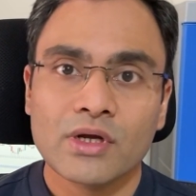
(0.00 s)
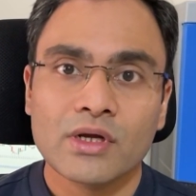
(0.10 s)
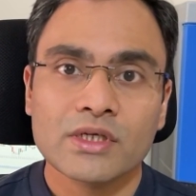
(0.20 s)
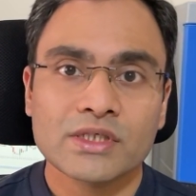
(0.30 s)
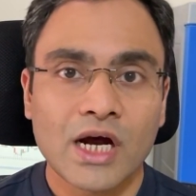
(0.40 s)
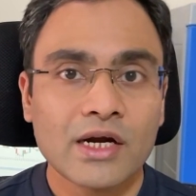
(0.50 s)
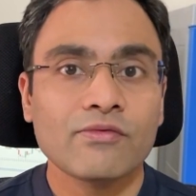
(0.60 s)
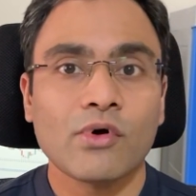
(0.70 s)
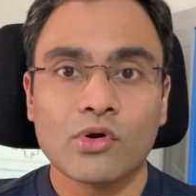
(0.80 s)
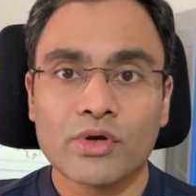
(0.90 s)
Start
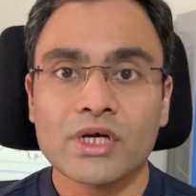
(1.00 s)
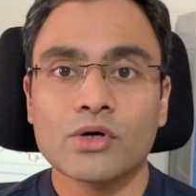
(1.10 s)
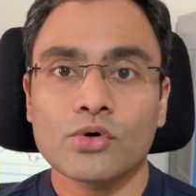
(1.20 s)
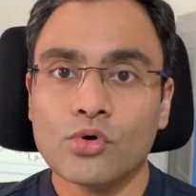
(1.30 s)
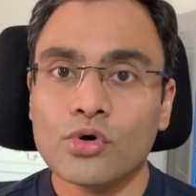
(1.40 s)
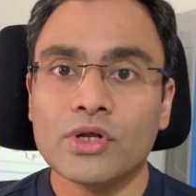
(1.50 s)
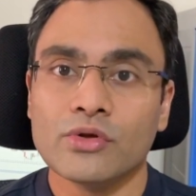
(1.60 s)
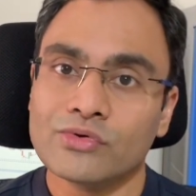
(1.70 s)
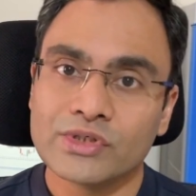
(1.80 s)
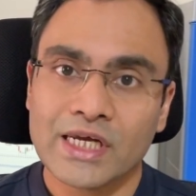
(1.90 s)
following good
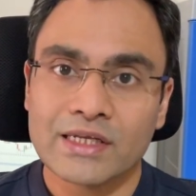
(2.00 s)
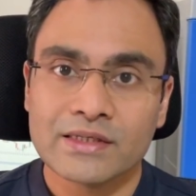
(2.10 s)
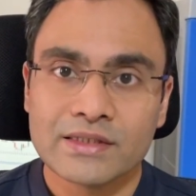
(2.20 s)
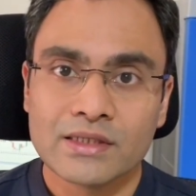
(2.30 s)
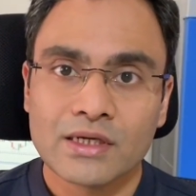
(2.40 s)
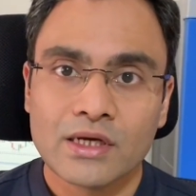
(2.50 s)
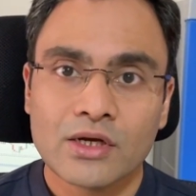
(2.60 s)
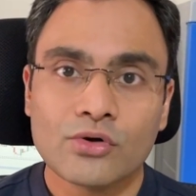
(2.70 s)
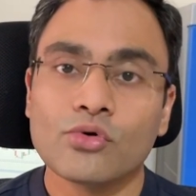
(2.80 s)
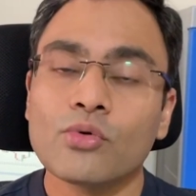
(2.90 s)
news channels.
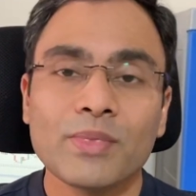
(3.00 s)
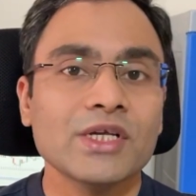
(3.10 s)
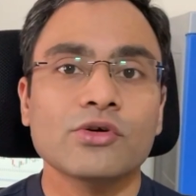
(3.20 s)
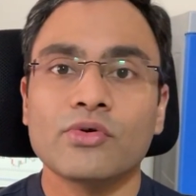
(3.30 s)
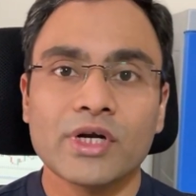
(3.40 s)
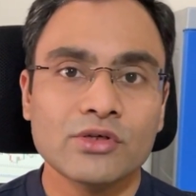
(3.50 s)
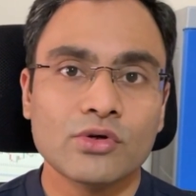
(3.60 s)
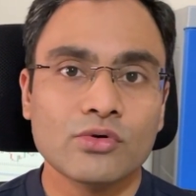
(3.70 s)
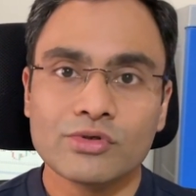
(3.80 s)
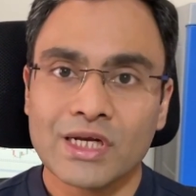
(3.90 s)
Don't base your trades on
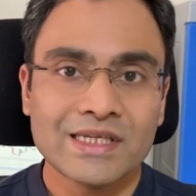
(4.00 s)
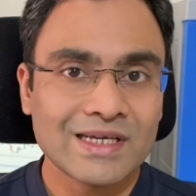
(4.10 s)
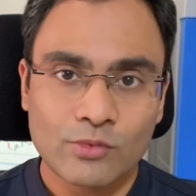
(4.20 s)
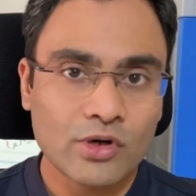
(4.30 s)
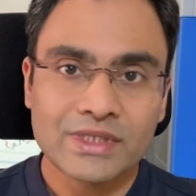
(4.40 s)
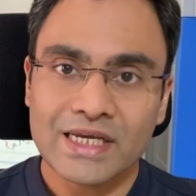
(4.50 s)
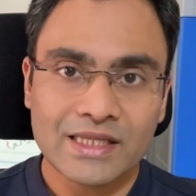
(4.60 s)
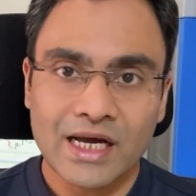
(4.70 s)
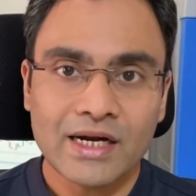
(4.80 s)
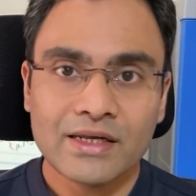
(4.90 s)
news channels. I'm not saying
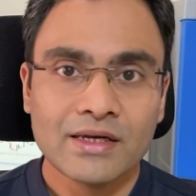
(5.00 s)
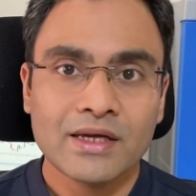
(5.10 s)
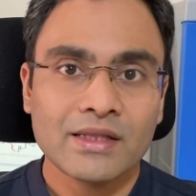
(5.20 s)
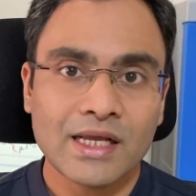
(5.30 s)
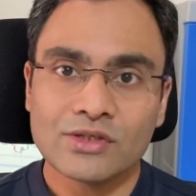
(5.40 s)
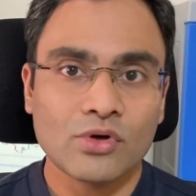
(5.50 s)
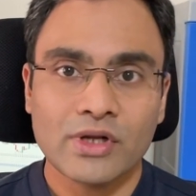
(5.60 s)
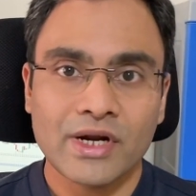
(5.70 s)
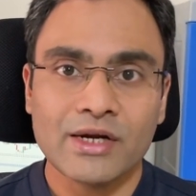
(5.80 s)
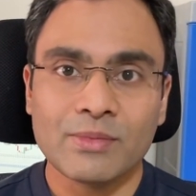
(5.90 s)
that. That's not
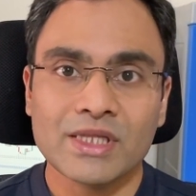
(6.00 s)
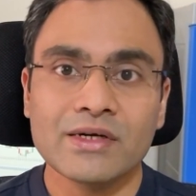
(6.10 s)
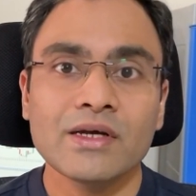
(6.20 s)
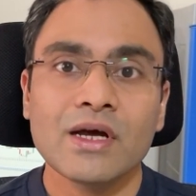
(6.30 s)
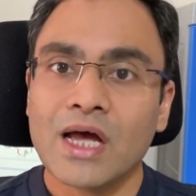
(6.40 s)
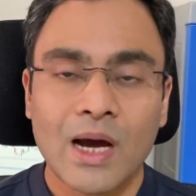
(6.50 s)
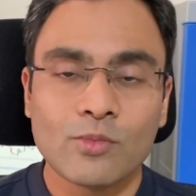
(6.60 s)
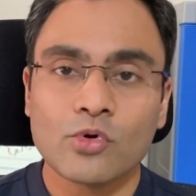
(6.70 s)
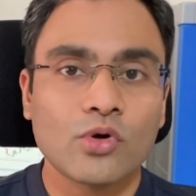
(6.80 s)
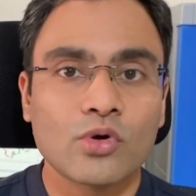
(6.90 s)
the right method. I'm
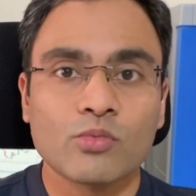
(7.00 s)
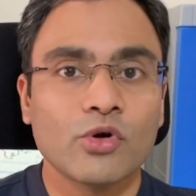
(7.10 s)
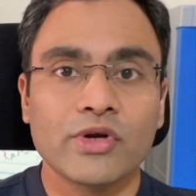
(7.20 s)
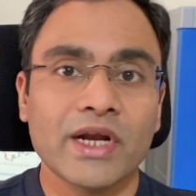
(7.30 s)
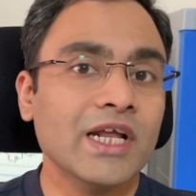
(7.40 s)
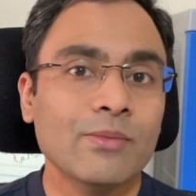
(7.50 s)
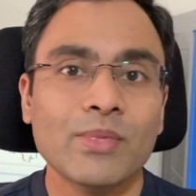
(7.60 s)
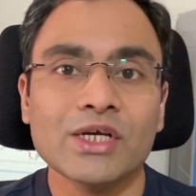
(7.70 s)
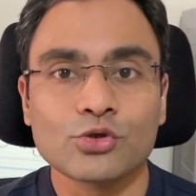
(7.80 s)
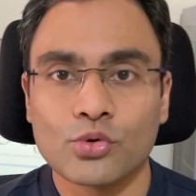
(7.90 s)
not talking about trading
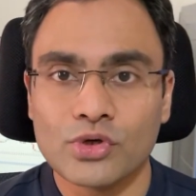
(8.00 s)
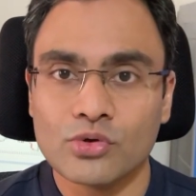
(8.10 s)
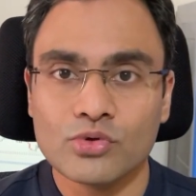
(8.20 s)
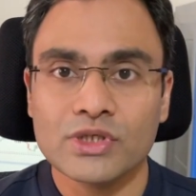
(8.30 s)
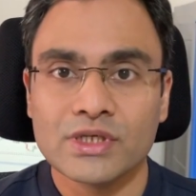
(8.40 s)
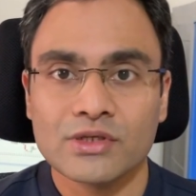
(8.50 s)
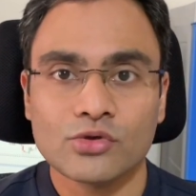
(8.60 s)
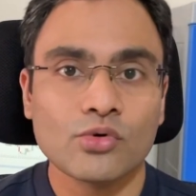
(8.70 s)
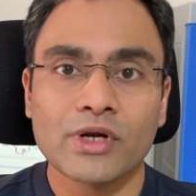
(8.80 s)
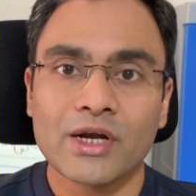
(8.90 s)
based on news, so
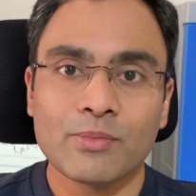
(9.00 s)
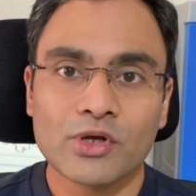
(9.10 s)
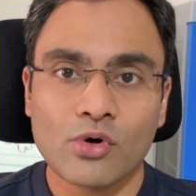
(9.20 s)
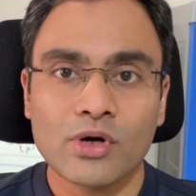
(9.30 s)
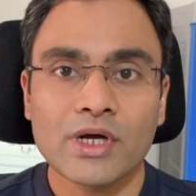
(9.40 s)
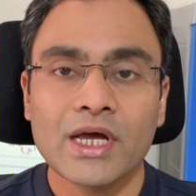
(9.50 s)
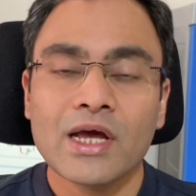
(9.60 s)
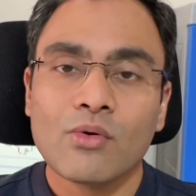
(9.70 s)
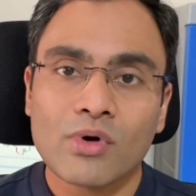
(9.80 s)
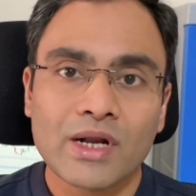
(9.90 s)
don't get me wrong.
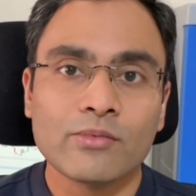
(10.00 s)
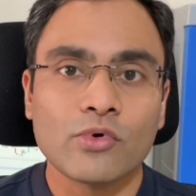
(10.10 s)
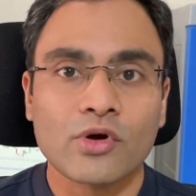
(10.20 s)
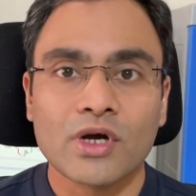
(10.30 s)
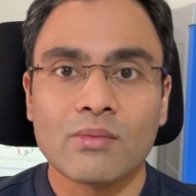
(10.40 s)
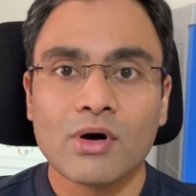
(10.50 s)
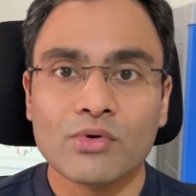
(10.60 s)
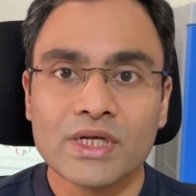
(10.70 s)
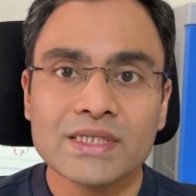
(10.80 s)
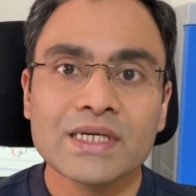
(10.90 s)
What I'm talking about
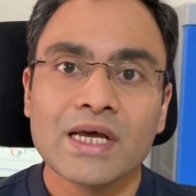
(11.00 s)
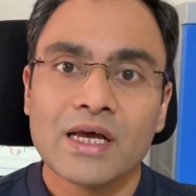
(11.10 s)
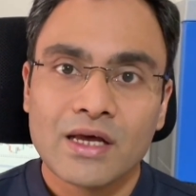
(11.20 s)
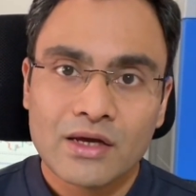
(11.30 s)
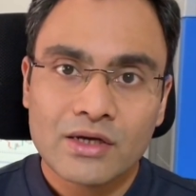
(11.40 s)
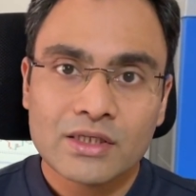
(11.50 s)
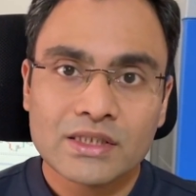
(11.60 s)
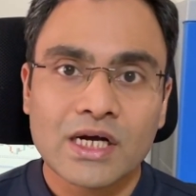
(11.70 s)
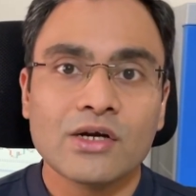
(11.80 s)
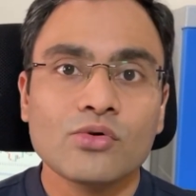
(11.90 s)
is
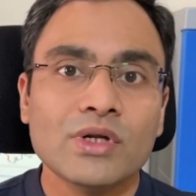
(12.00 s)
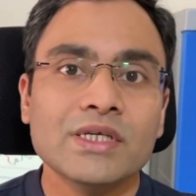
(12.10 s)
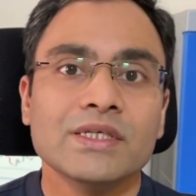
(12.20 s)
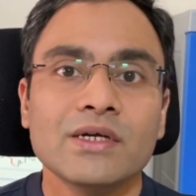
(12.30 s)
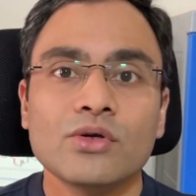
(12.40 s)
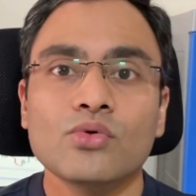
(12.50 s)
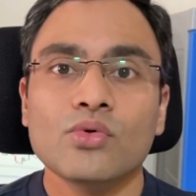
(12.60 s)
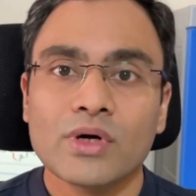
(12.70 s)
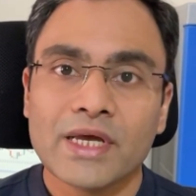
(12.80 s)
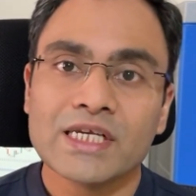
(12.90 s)
start to listen
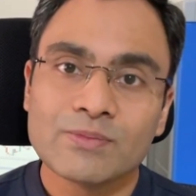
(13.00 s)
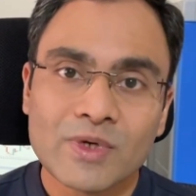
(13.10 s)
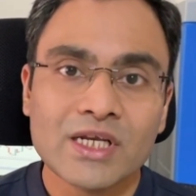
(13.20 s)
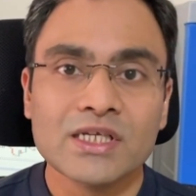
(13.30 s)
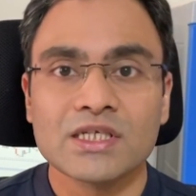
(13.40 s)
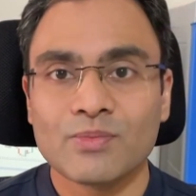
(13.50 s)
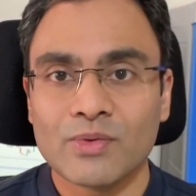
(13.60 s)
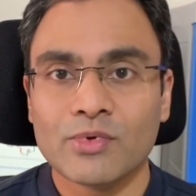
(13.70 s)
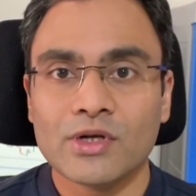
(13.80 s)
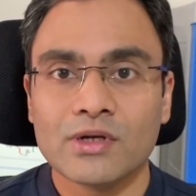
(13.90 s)
to experienced
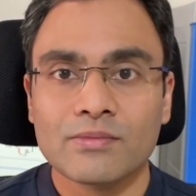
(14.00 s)
people.